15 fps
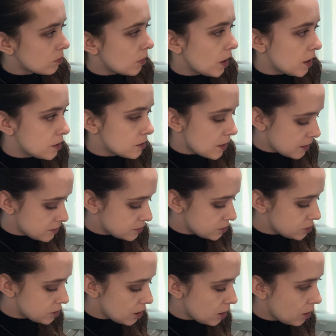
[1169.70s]
and that's
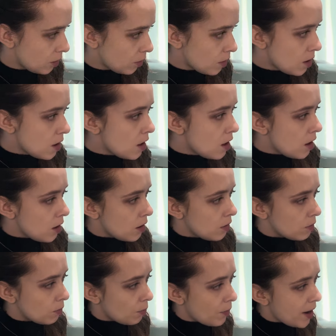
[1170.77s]
do,
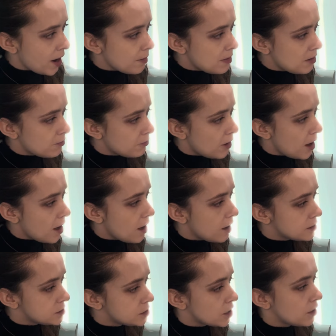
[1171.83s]
re, mi, fa,
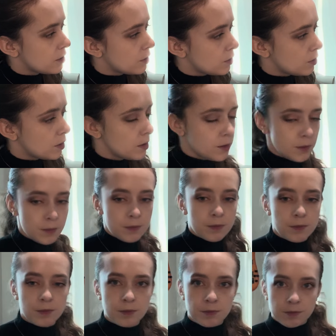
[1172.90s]
do.
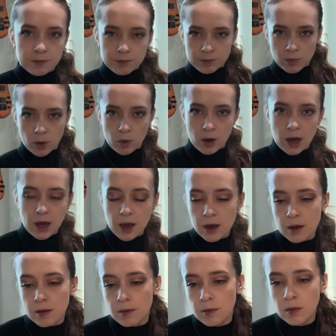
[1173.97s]
Okay,
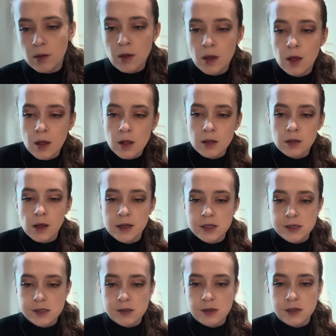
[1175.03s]

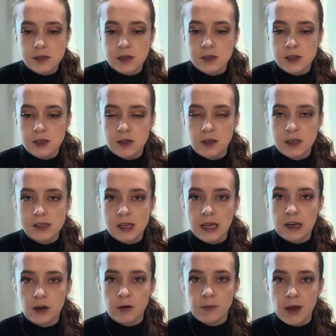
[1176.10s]
let's listen to these
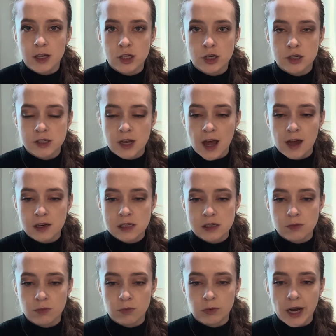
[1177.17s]
inner measures next.
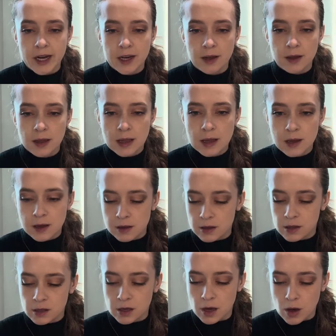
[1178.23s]
Ready?
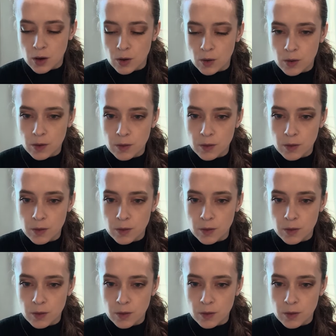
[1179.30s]
Go.